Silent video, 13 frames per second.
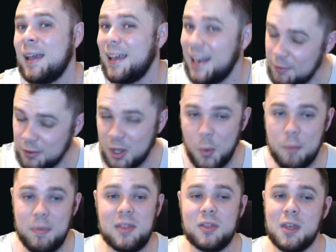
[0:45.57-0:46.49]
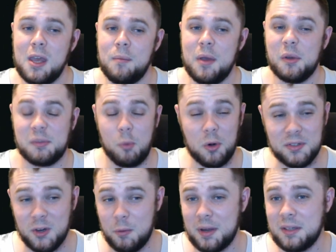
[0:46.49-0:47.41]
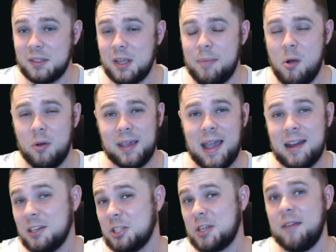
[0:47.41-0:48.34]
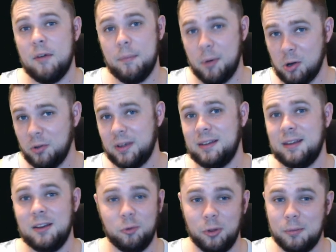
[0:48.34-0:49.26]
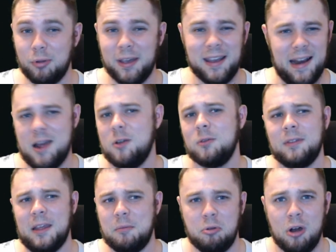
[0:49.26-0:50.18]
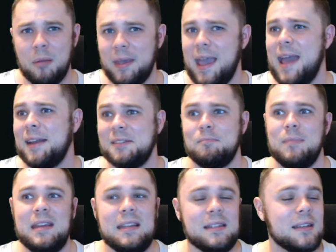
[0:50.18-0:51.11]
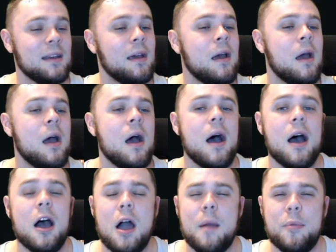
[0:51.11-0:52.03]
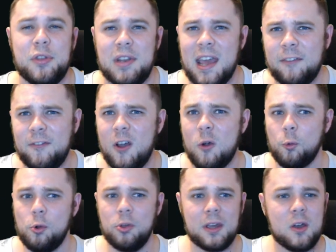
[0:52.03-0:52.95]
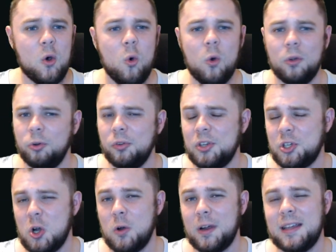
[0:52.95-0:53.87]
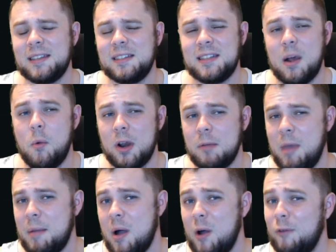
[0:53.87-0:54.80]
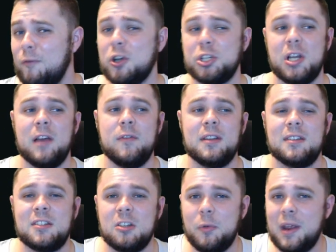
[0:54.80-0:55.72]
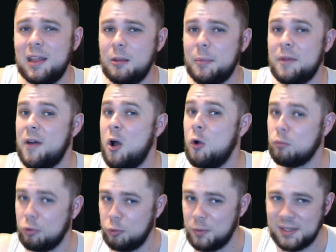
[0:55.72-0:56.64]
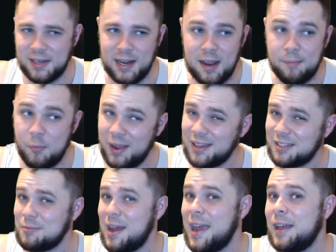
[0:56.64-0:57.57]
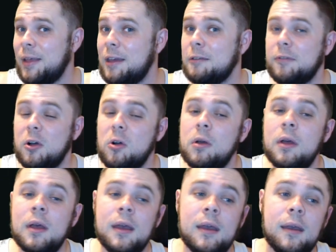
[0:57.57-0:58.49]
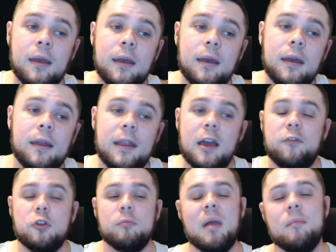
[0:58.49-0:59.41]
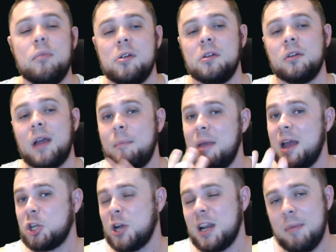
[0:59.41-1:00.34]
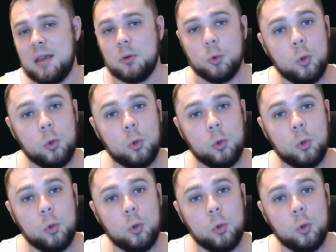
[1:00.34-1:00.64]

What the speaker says: and even though we beat them, it was more so because the opponent kind of just gave up early and didn't really play it out, and they probably had us beat. But the deck felt really cool and really strong against us, so I wanted to make my own version of it, so we got a little bit of a homebrew this time. We got some Naya Landfall. Now, if you remember, I tried to make